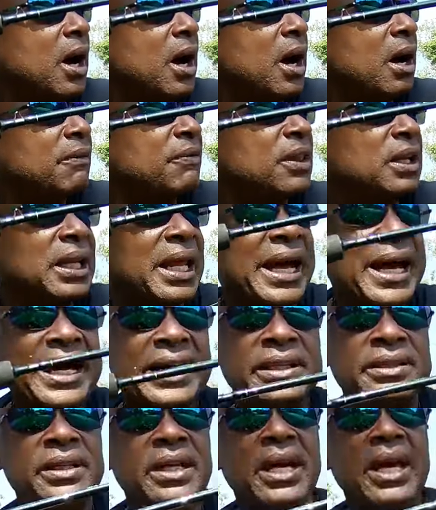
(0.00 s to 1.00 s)
of the
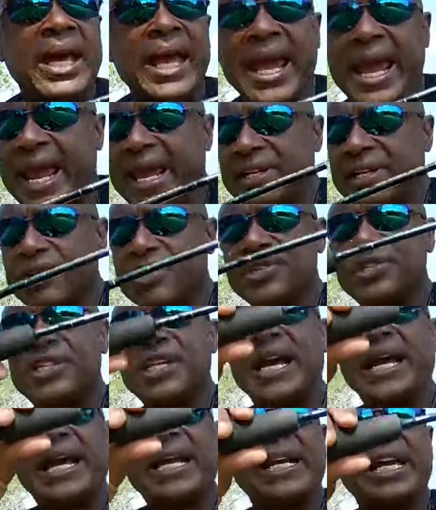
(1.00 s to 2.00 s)
line. And you can see
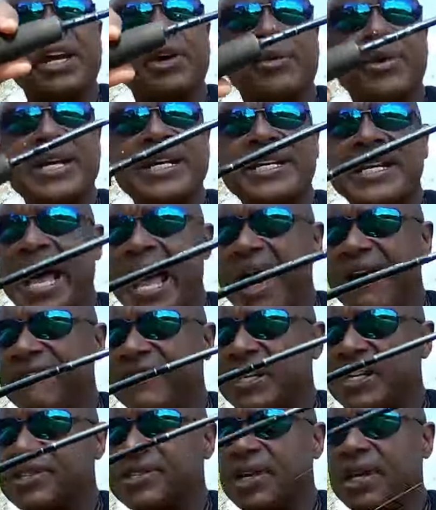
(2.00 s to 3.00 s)
I got that green high
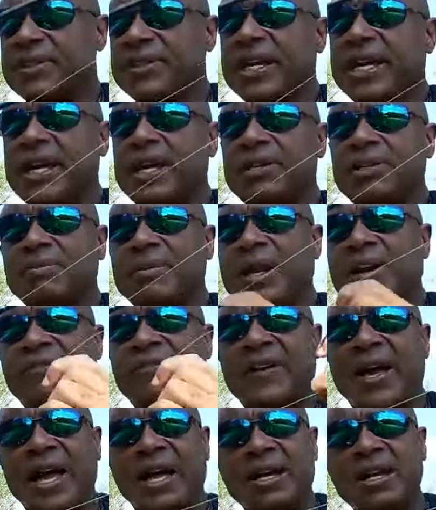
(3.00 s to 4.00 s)
vis on there. Matter of
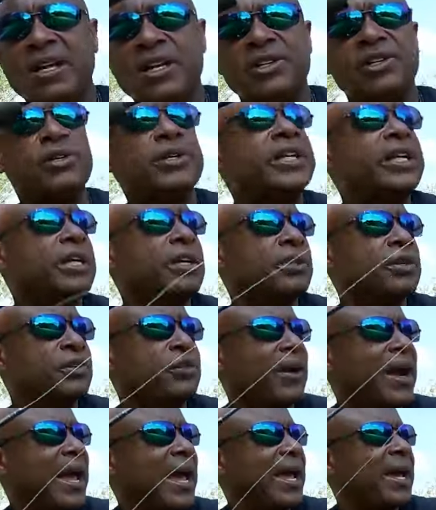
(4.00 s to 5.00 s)
fact, you can hear the
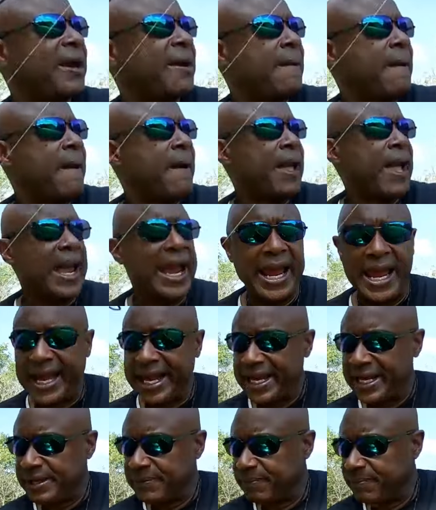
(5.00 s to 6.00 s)
drag.
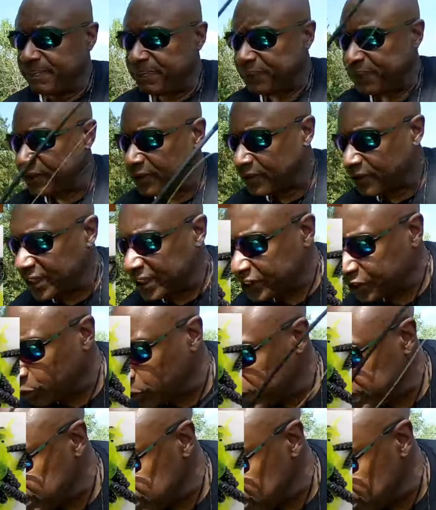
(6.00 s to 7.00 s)
And this
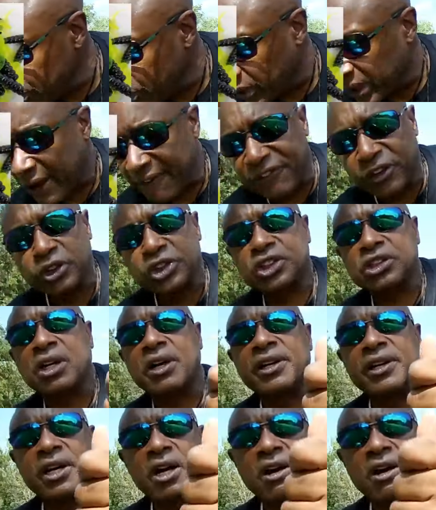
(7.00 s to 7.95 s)
one, when I first started